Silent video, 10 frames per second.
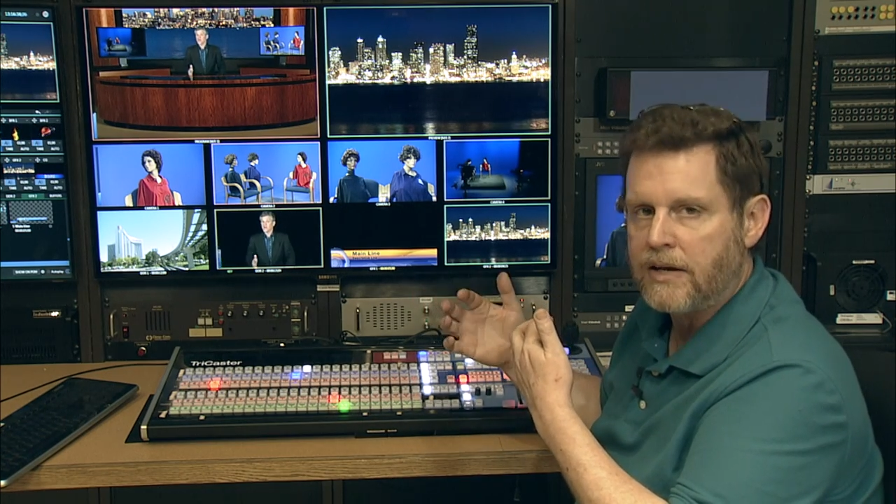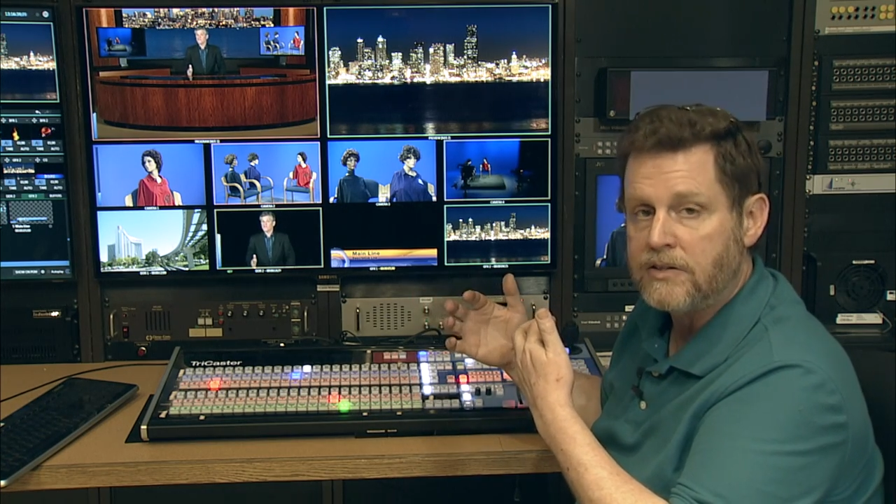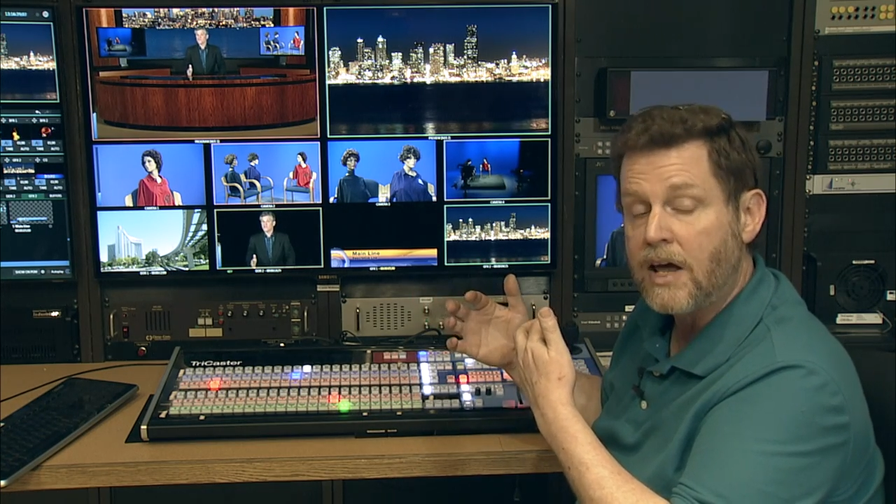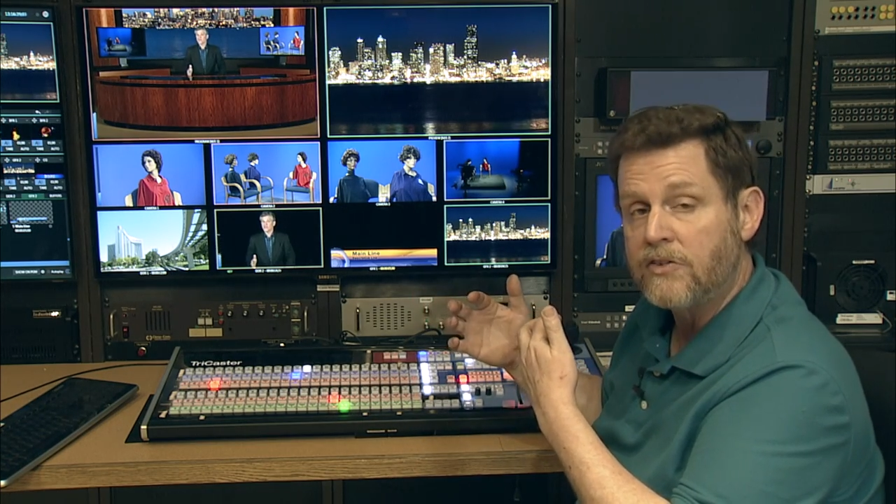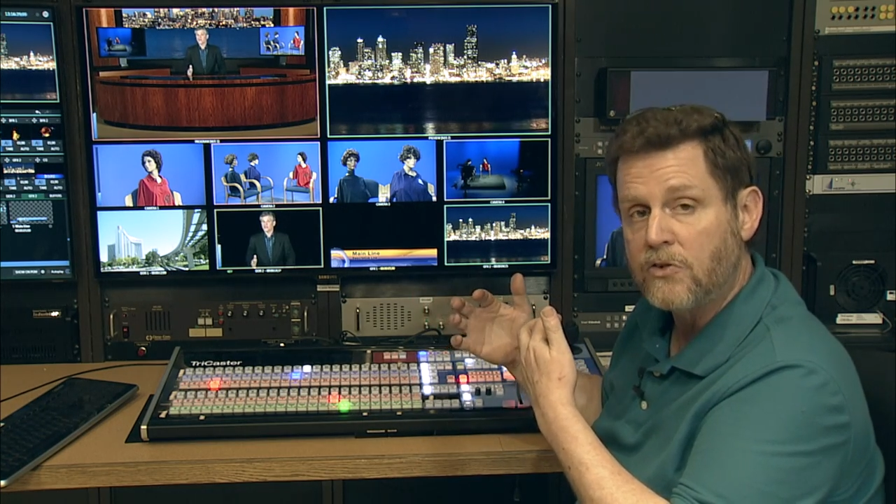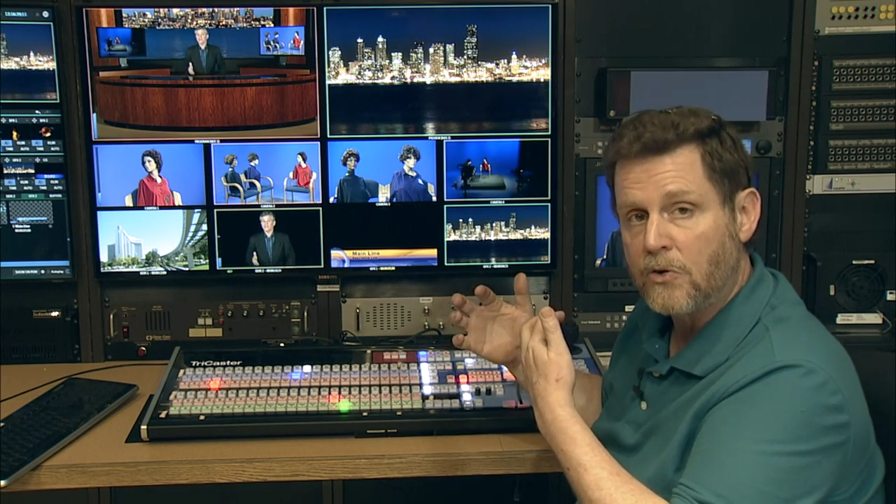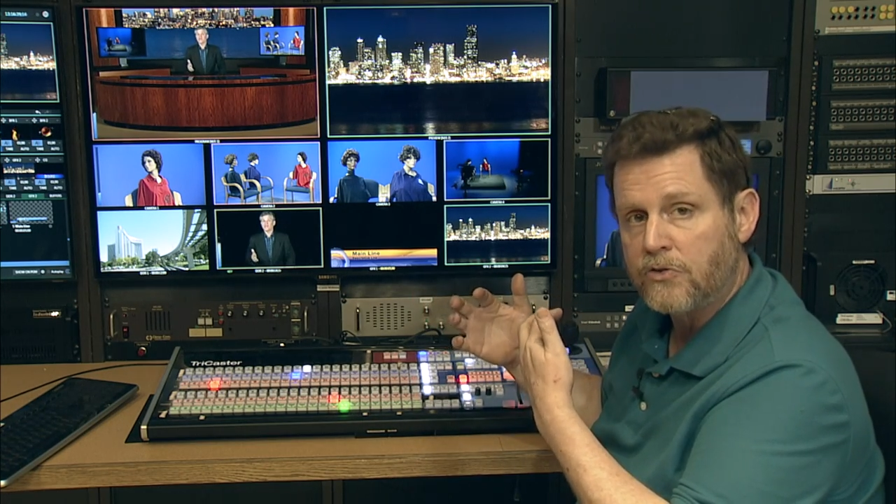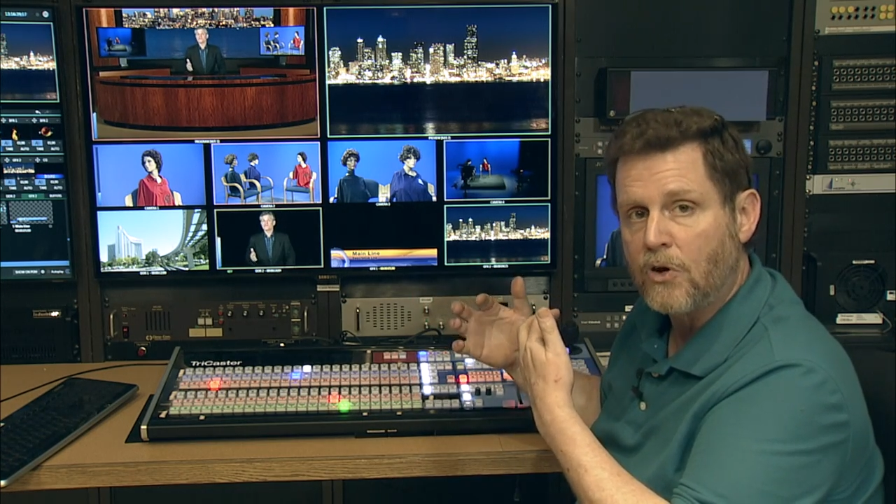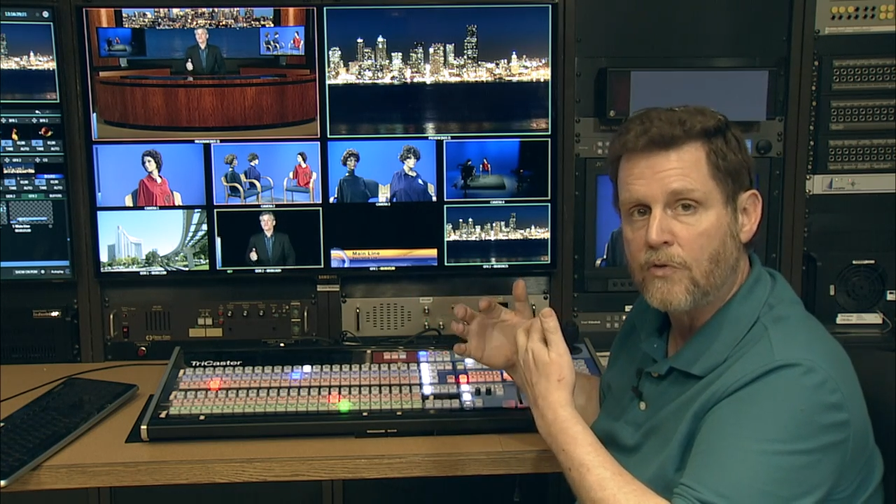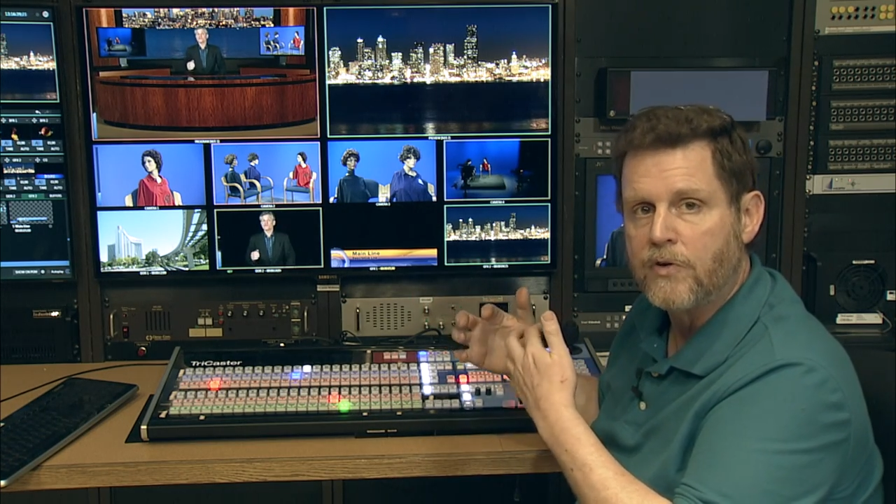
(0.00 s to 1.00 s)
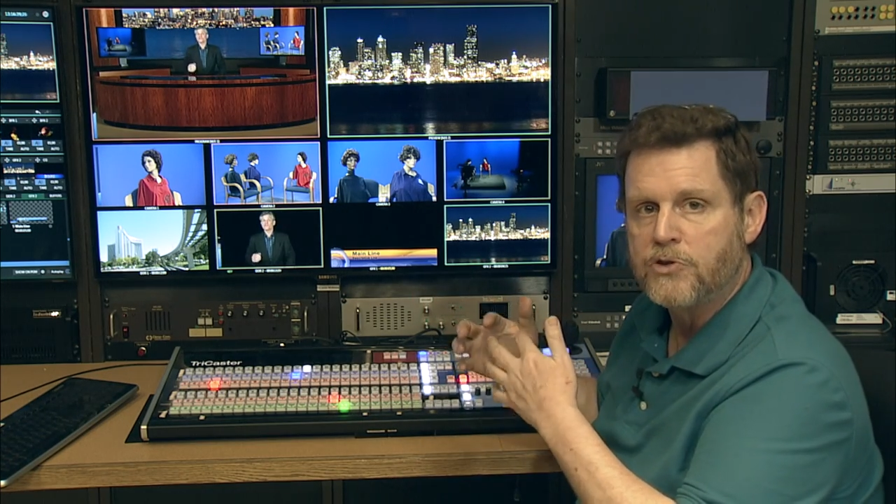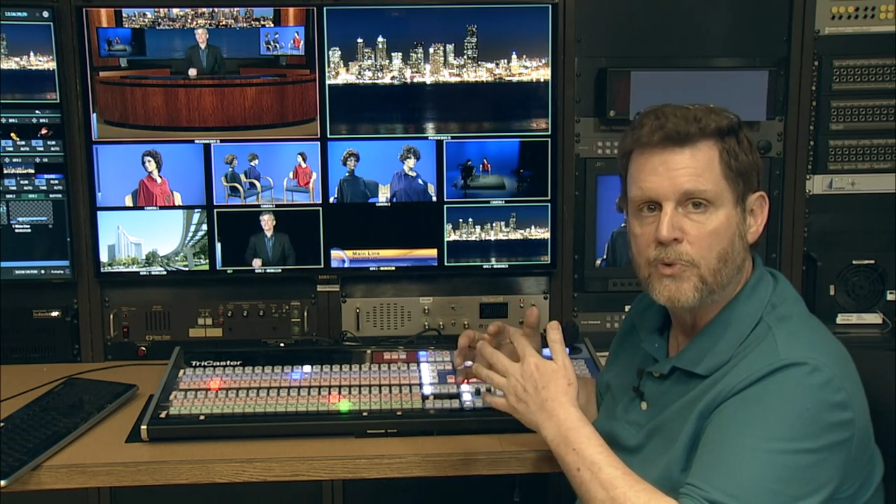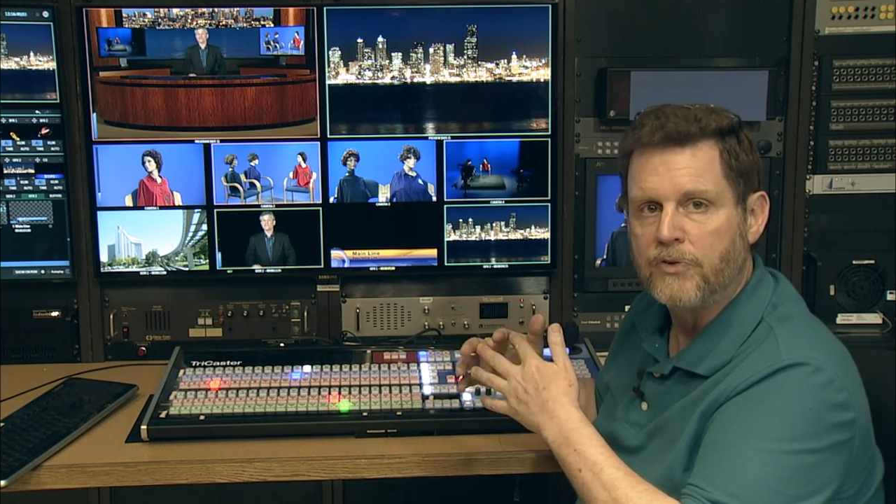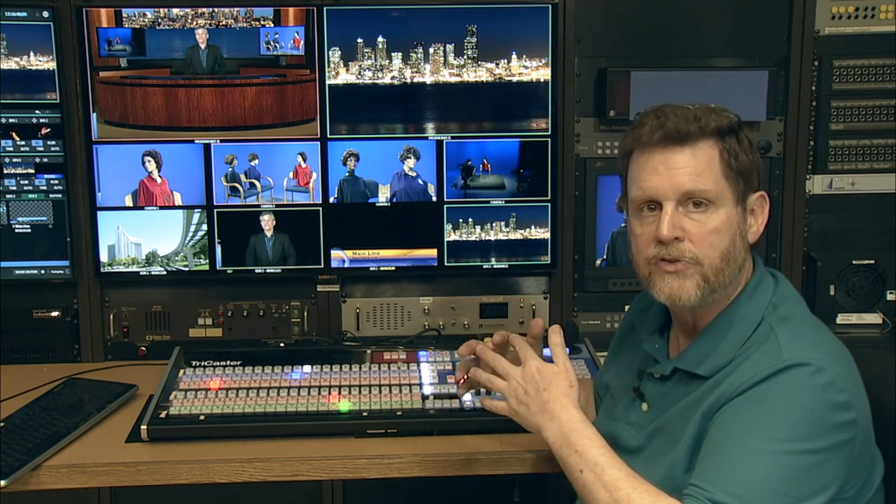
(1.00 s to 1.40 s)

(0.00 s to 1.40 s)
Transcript: a dozen or so virtual